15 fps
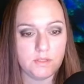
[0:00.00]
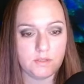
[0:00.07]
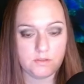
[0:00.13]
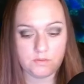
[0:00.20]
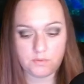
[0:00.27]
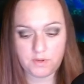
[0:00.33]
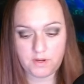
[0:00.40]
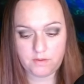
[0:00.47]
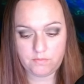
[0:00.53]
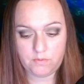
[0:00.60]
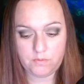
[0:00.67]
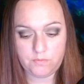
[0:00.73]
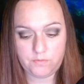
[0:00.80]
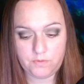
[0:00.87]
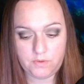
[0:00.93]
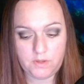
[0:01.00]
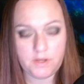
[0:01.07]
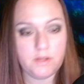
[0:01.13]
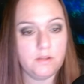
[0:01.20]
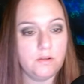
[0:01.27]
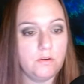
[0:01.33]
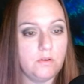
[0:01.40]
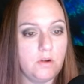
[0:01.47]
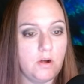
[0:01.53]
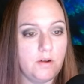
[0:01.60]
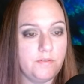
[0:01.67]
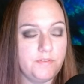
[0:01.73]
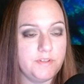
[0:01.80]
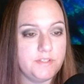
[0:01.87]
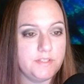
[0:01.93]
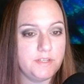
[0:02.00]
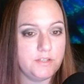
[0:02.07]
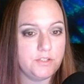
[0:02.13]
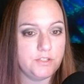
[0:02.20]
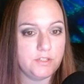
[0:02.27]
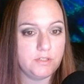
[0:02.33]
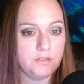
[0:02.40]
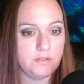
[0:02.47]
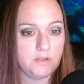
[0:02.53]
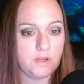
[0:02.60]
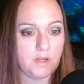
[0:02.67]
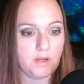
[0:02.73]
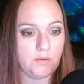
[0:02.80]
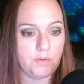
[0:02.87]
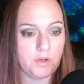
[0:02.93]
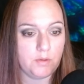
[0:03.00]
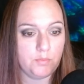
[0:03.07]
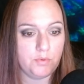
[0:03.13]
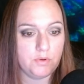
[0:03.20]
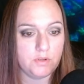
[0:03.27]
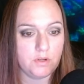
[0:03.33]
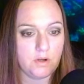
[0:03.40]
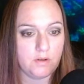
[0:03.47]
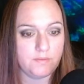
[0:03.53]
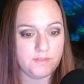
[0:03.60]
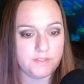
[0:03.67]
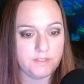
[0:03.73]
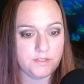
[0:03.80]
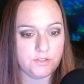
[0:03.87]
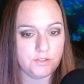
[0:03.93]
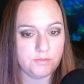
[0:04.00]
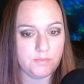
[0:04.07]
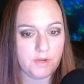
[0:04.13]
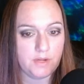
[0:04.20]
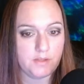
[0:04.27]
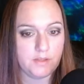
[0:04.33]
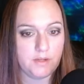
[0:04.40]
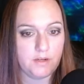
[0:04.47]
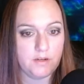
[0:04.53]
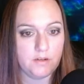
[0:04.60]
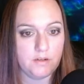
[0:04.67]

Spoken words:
do we have room for like a little coffee station? Yeah, we could put a coffee station back there.